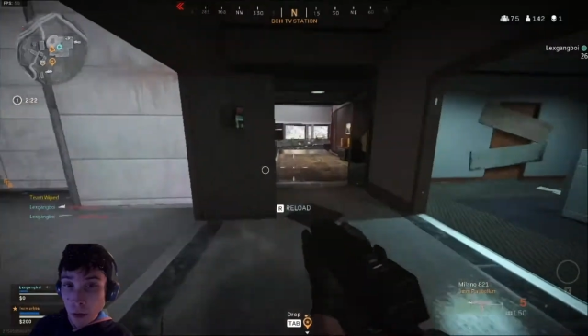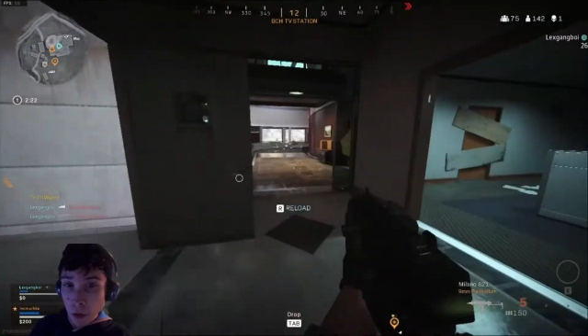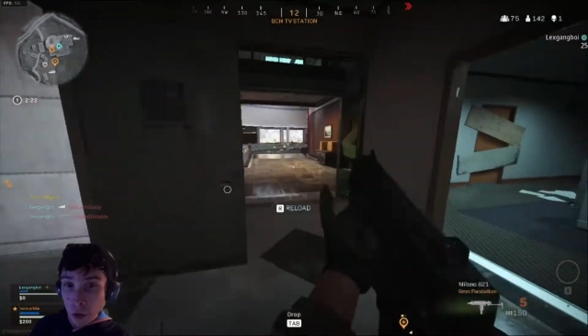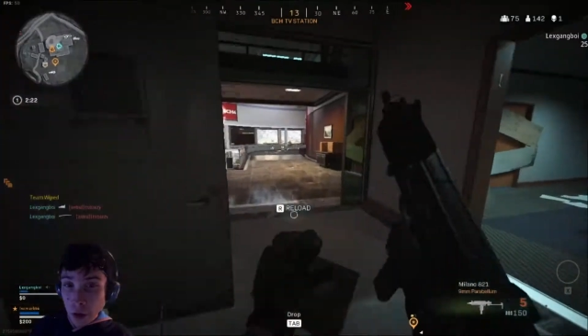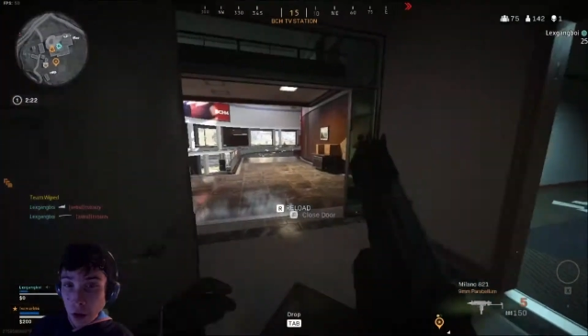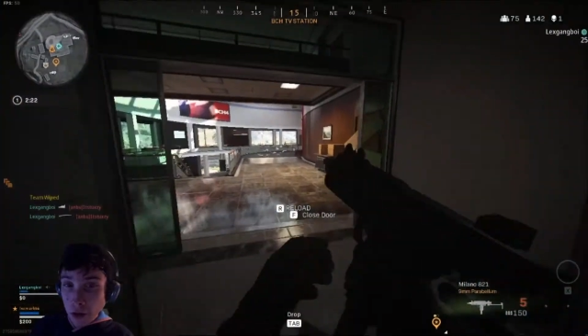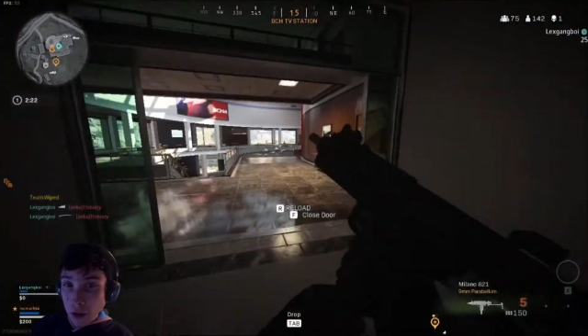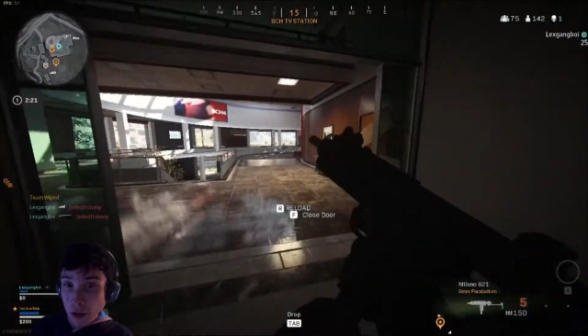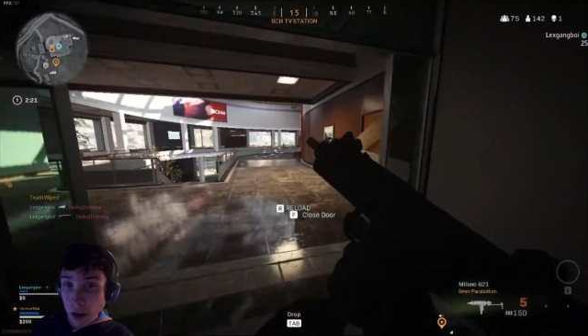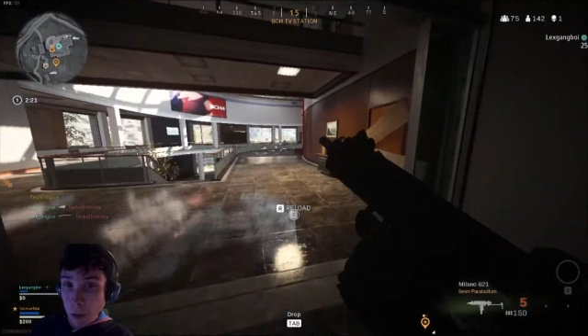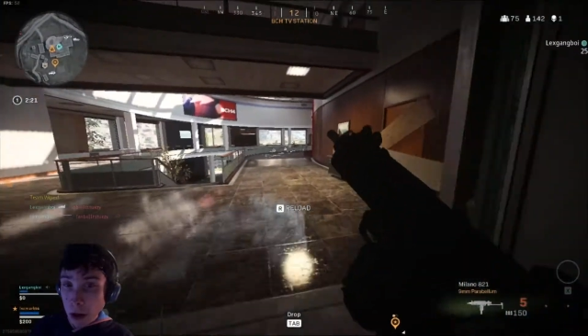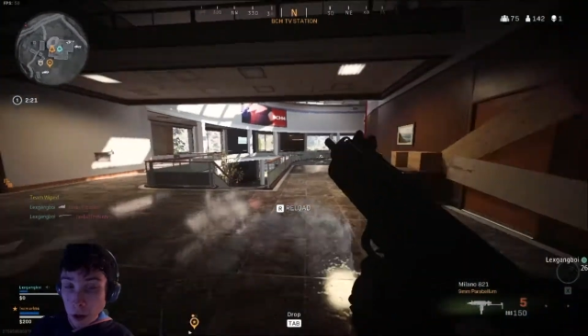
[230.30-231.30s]
There's also
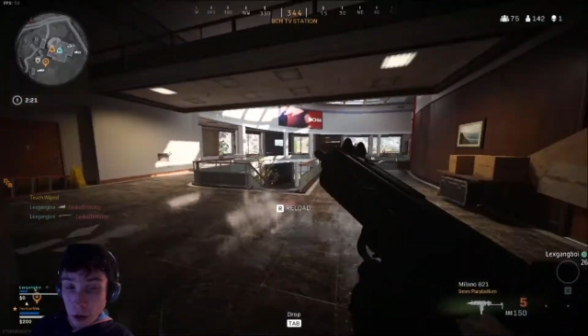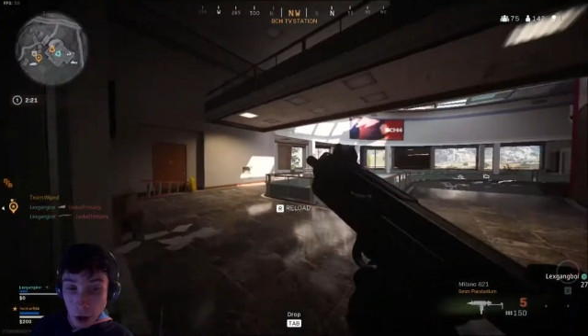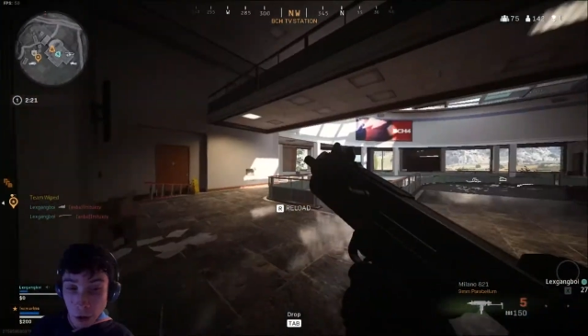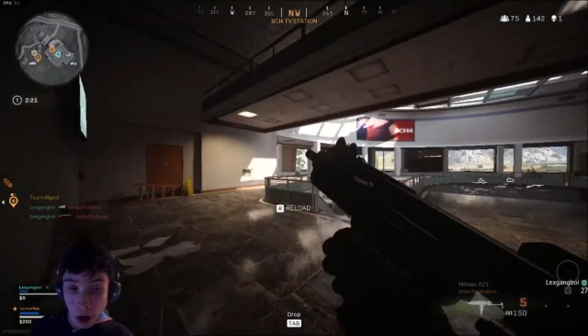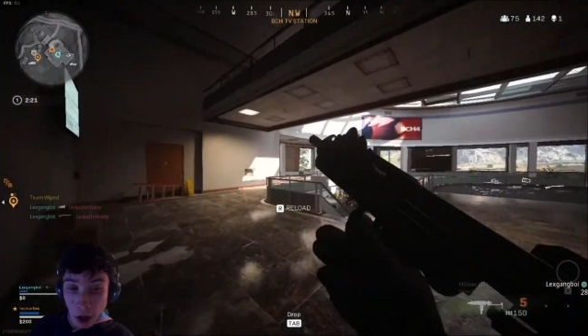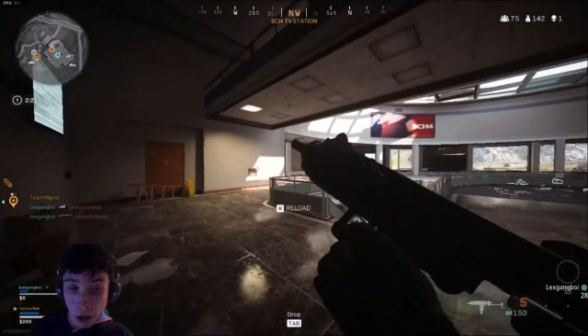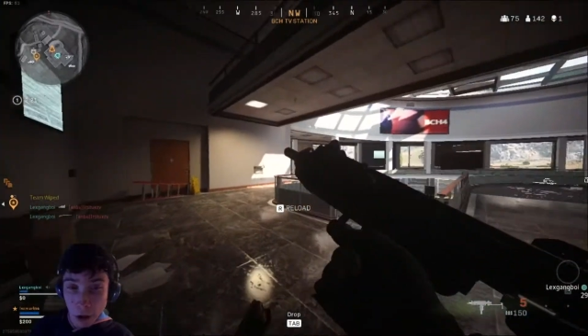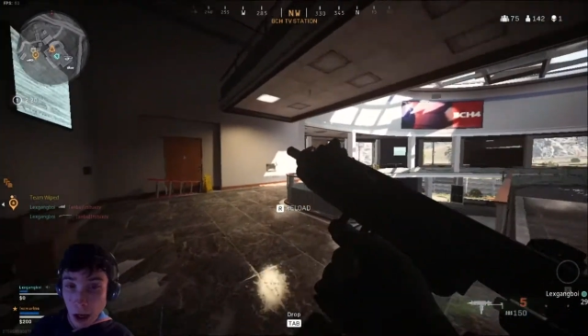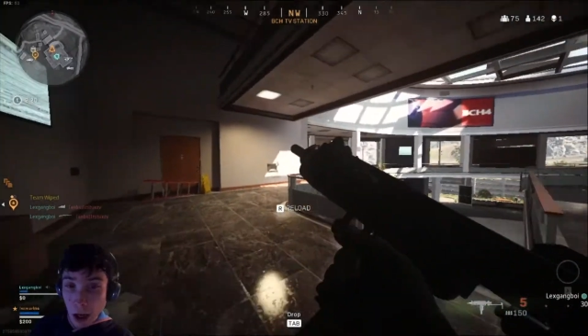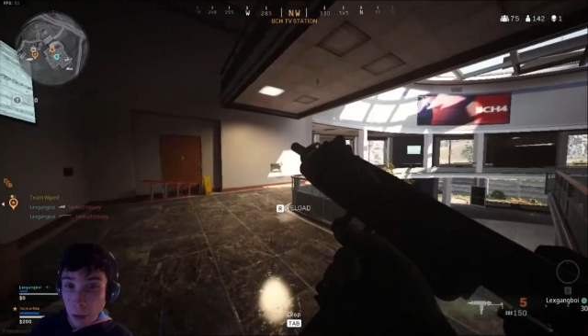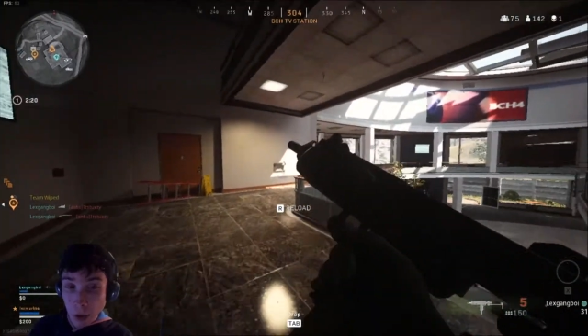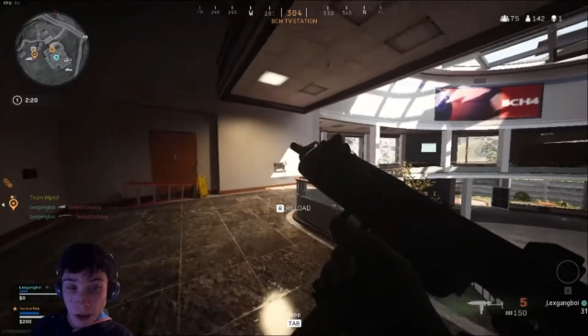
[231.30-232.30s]
someone out here running
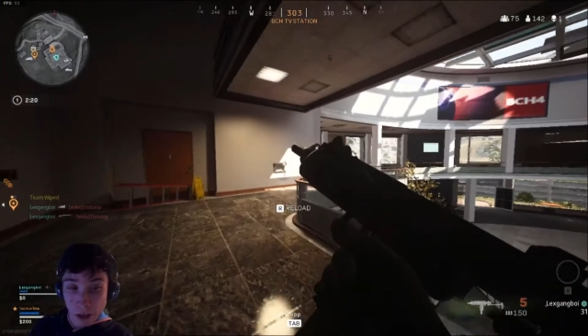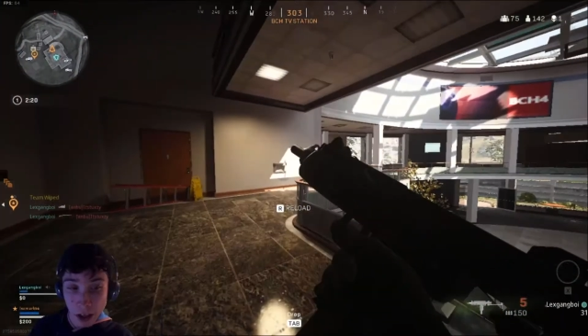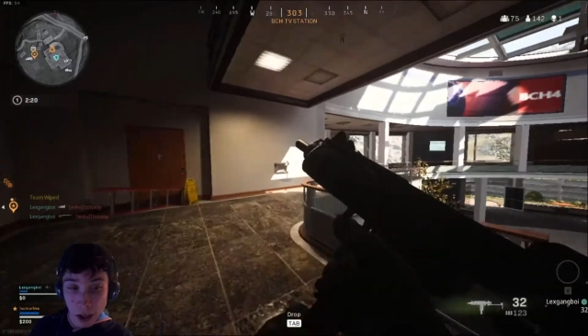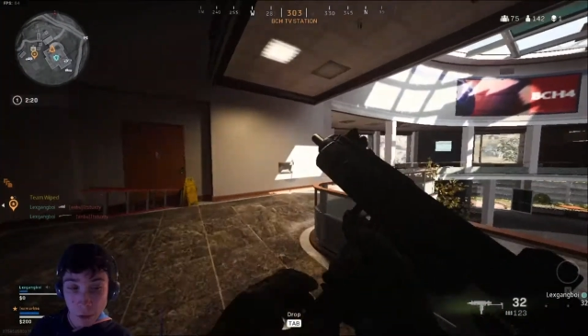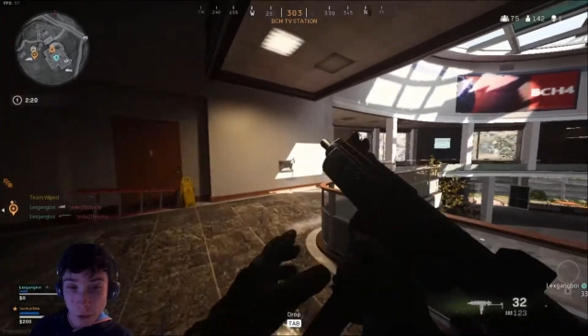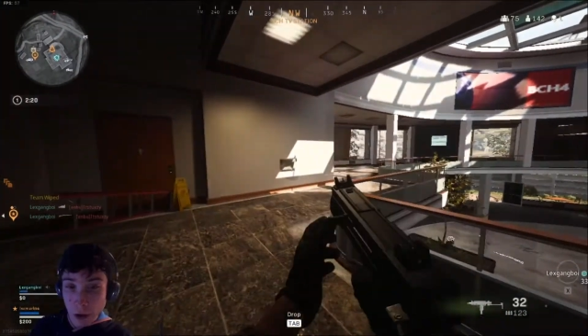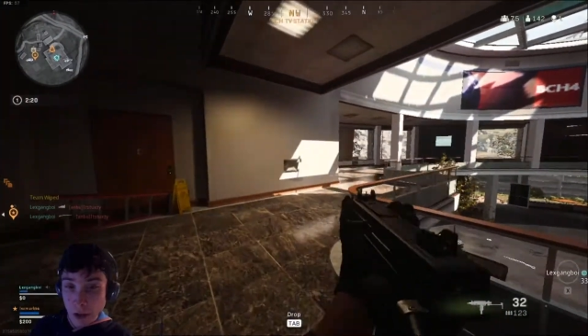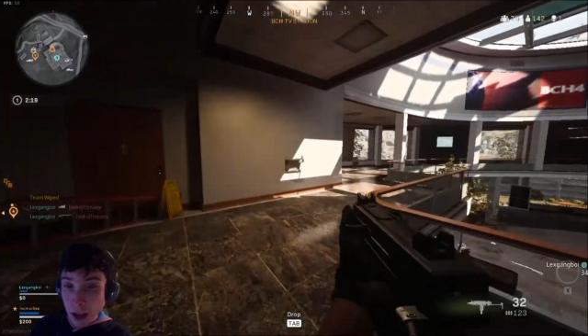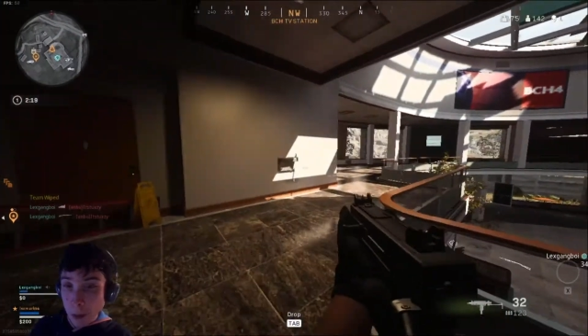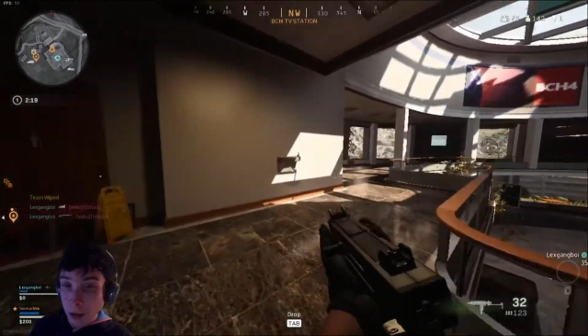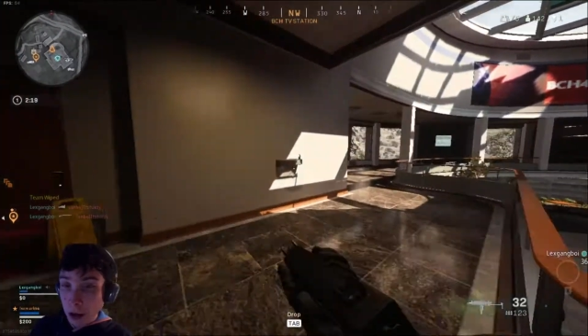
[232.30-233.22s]
around because I hear footsteps